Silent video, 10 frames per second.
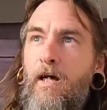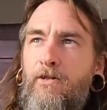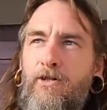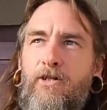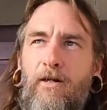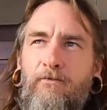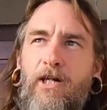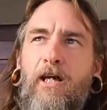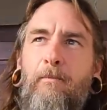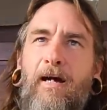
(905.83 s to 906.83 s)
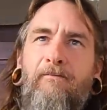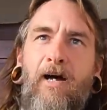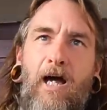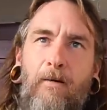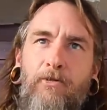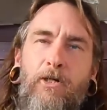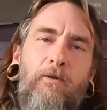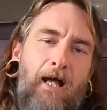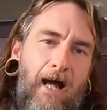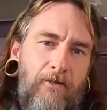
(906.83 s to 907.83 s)
And she said if she had a bad vibe, she
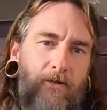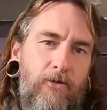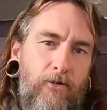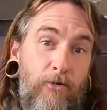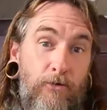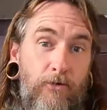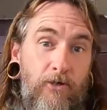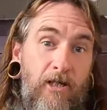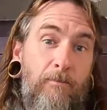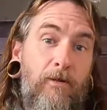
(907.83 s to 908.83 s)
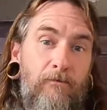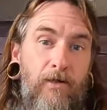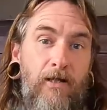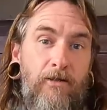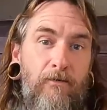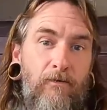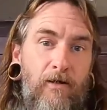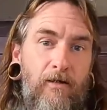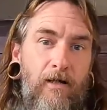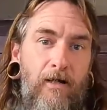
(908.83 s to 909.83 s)
would ask other cruisers to keep their VHF
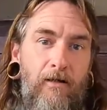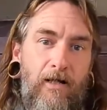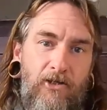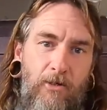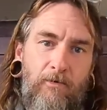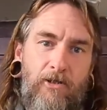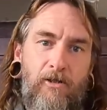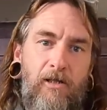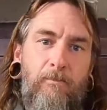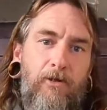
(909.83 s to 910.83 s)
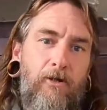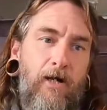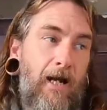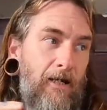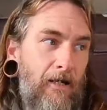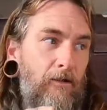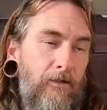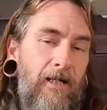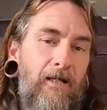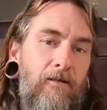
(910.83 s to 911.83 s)
on at night, and she would sleep with her
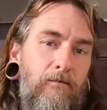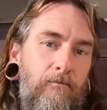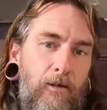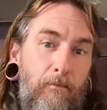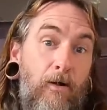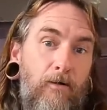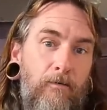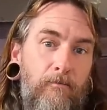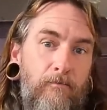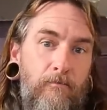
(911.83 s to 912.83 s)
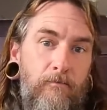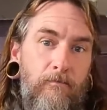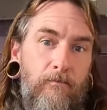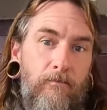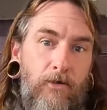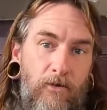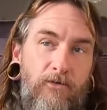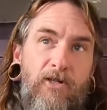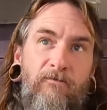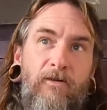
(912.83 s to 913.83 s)
handheld in the bunk, so that
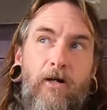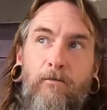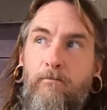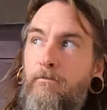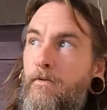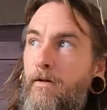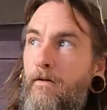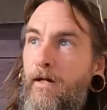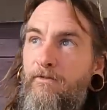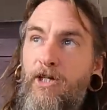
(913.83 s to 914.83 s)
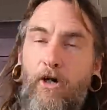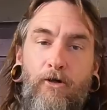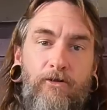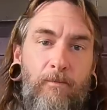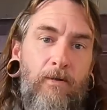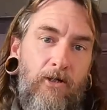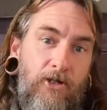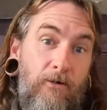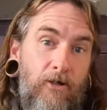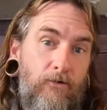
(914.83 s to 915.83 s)
she felt if she heard something,
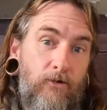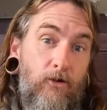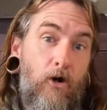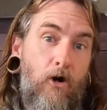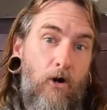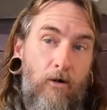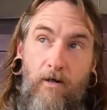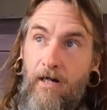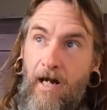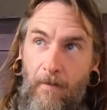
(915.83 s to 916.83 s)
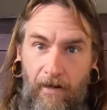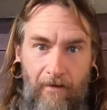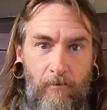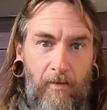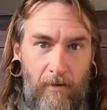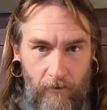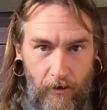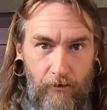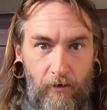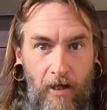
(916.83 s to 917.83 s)
she could just call, and then everybody would
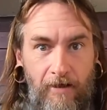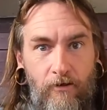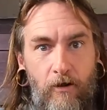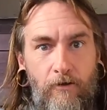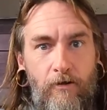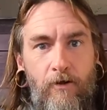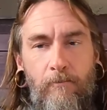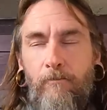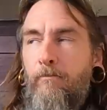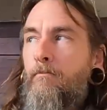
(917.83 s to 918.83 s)
turn their lights on, you know?